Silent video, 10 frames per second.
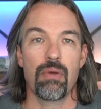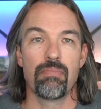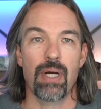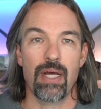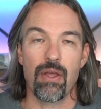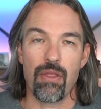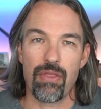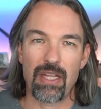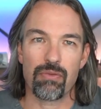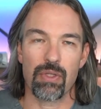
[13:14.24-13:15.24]
But
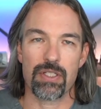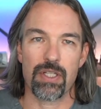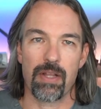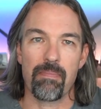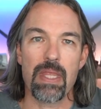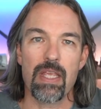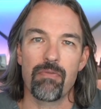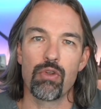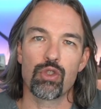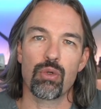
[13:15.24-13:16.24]
thanks for listening.
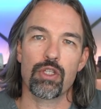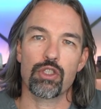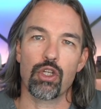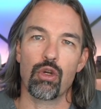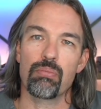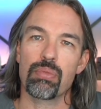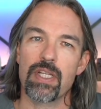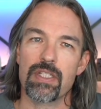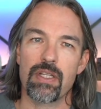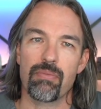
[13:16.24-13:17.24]
If you enjoy the show,
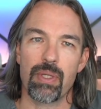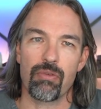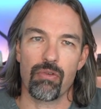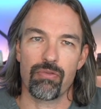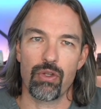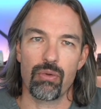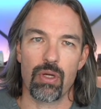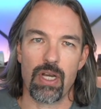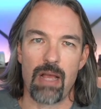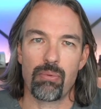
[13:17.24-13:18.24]
please leave me a review
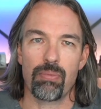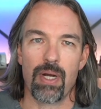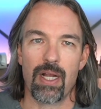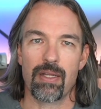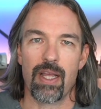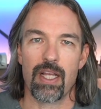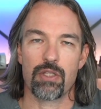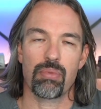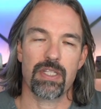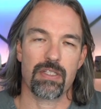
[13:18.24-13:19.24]
on Apple
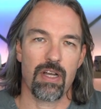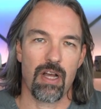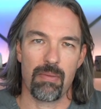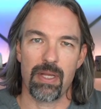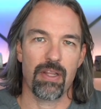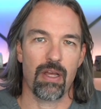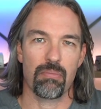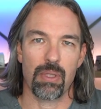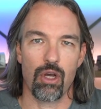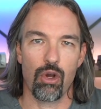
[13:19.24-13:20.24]
Podcasts. Please comment down
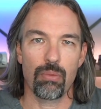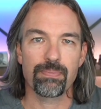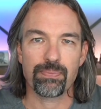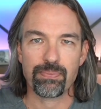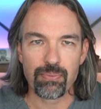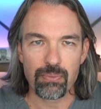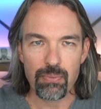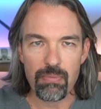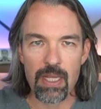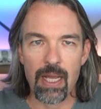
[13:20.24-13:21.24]
below.
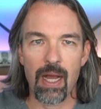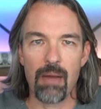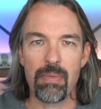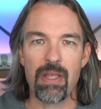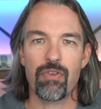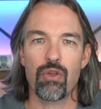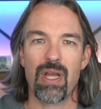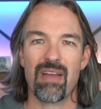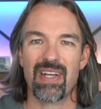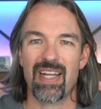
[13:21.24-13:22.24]
If you
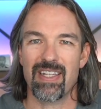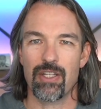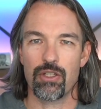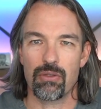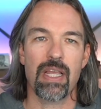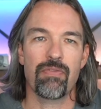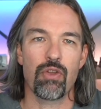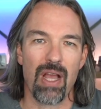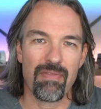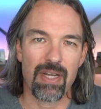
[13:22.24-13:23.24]
have an
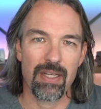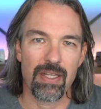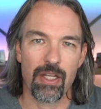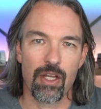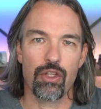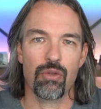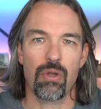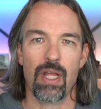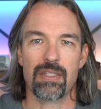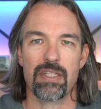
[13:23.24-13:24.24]
idea you'd
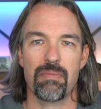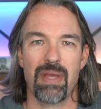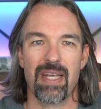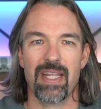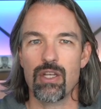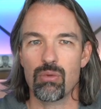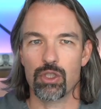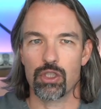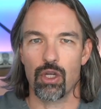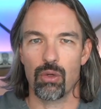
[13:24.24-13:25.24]
like to see made into a
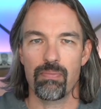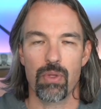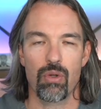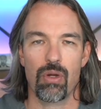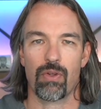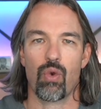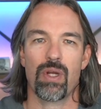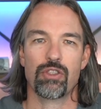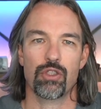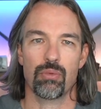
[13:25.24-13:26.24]
show, or have a
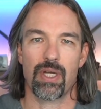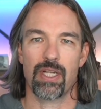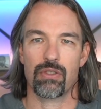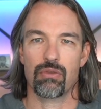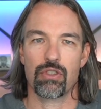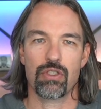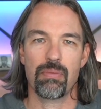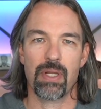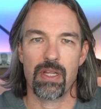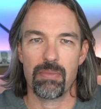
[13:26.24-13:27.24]
question you want answered,
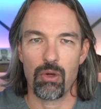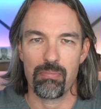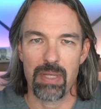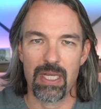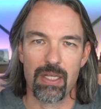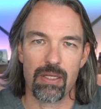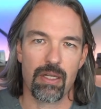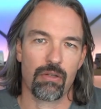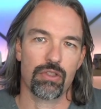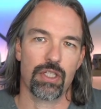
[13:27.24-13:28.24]
send me an email,
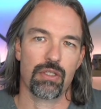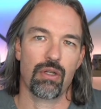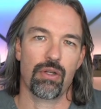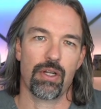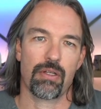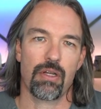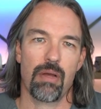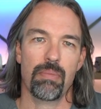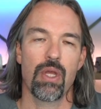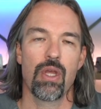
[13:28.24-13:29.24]

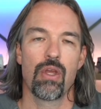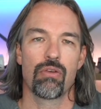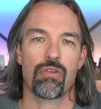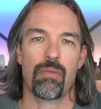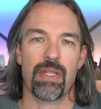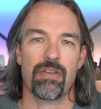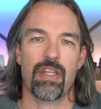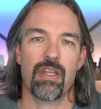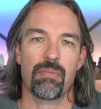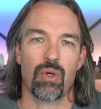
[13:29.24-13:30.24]
media@drjasonhall.com. Drop me a
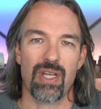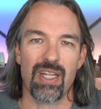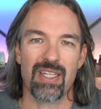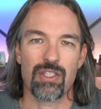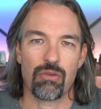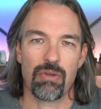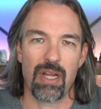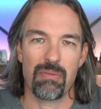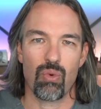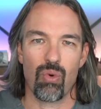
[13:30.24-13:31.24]
DM on
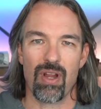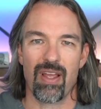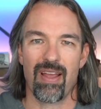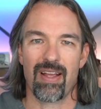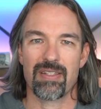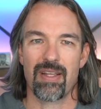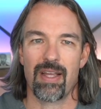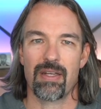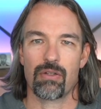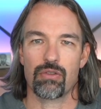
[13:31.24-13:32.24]
Instagram or X
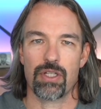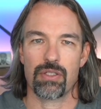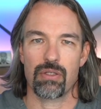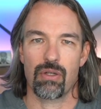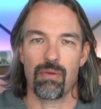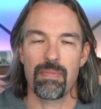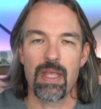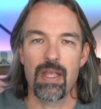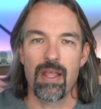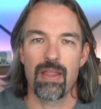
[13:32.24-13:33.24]
@drjasonhall.
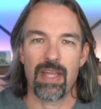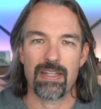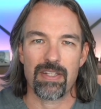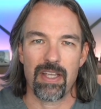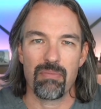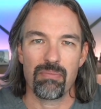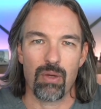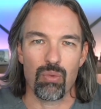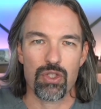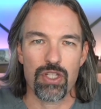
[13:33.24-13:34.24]
Thanks again,
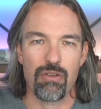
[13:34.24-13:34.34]
and we'll see you